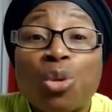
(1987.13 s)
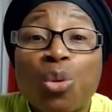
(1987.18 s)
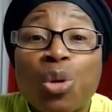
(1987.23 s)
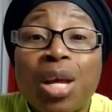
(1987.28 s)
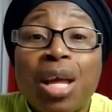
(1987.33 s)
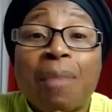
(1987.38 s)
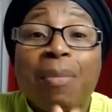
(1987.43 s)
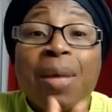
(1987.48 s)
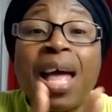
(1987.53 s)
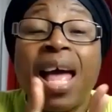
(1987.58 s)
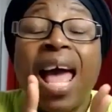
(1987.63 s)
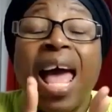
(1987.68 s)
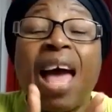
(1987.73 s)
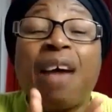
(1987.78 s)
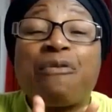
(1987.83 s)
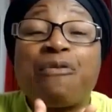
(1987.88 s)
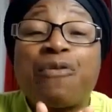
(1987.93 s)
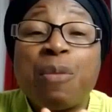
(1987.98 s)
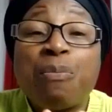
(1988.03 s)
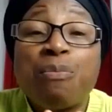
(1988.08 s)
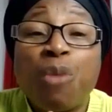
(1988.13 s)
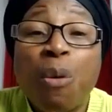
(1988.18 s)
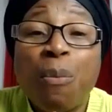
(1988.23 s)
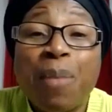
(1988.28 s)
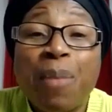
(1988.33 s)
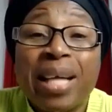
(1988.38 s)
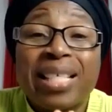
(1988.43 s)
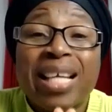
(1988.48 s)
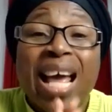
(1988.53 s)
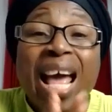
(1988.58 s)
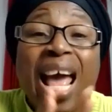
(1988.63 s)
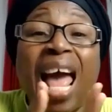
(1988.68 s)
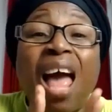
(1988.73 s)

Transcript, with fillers: to Him every moment,